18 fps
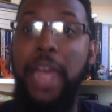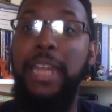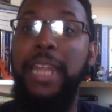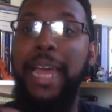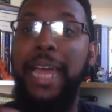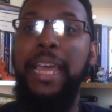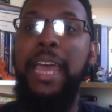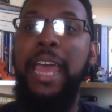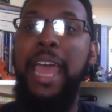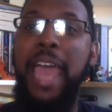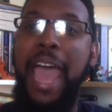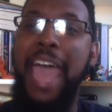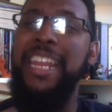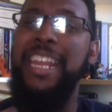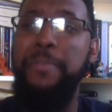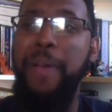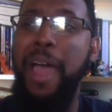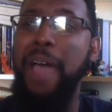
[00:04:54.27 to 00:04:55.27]
Like, and
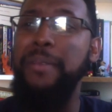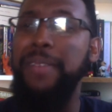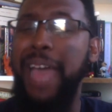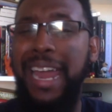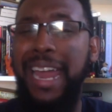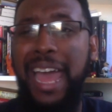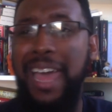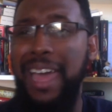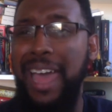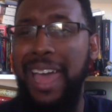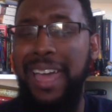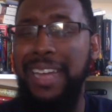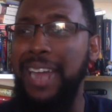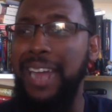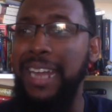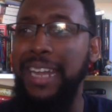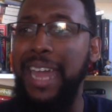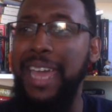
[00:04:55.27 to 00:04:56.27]
he probably,
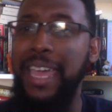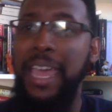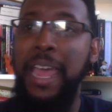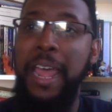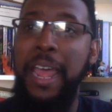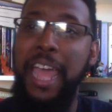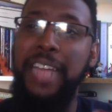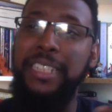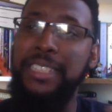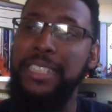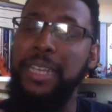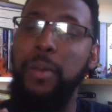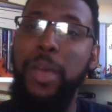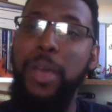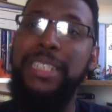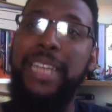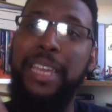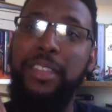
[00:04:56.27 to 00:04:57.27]
and like, in some
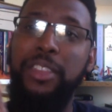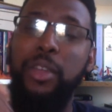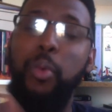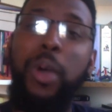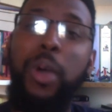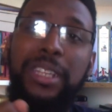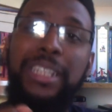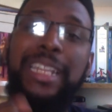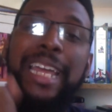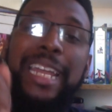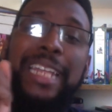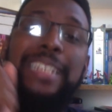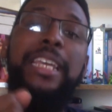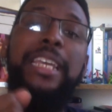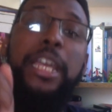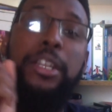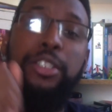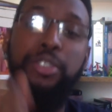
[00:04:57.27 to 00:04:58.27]
ways, like, the one thing that is
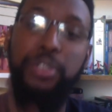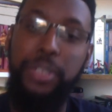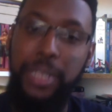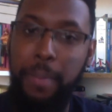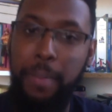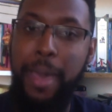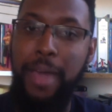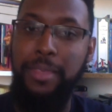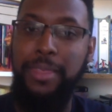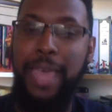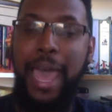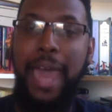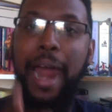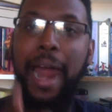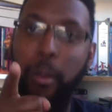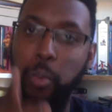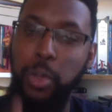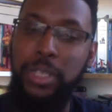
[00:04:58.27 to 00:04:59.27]
interesting about that,
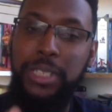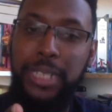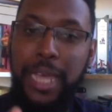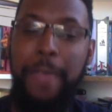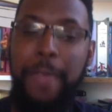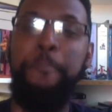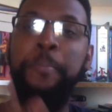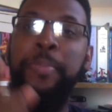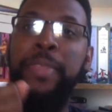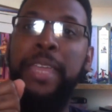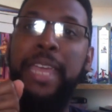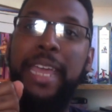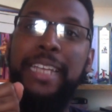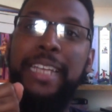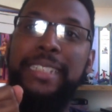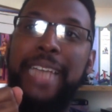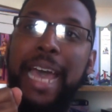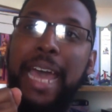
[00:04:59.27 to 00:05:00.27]
I will say,
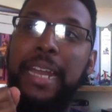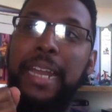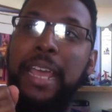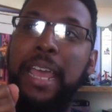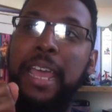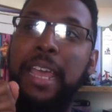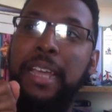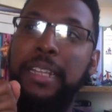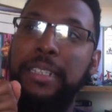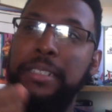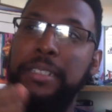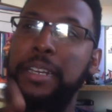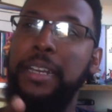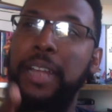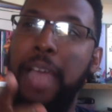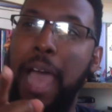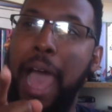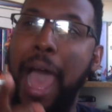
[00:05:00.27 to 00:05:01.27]
is that
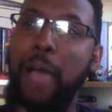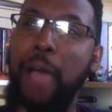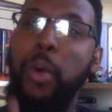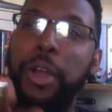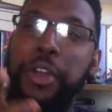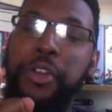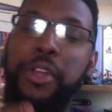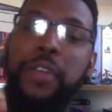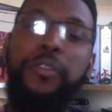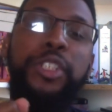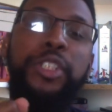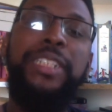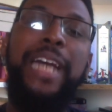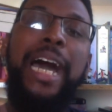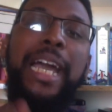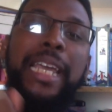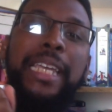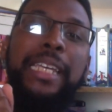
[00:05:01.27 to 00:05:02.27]
I wonder if
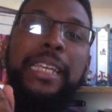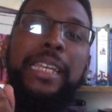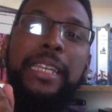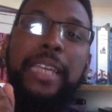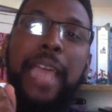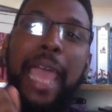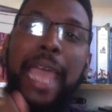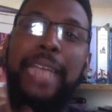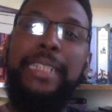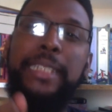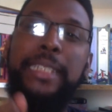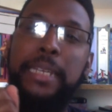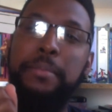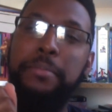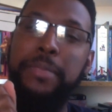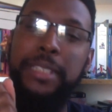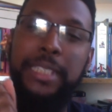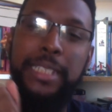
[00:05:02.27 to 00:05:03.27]
Chisaki hates
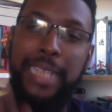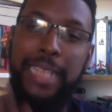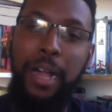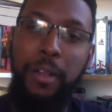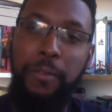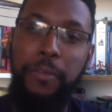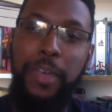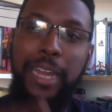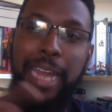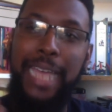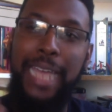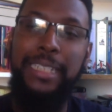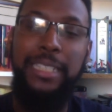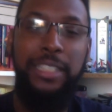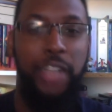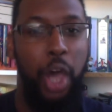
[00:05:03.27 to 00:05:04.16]
himself and hates his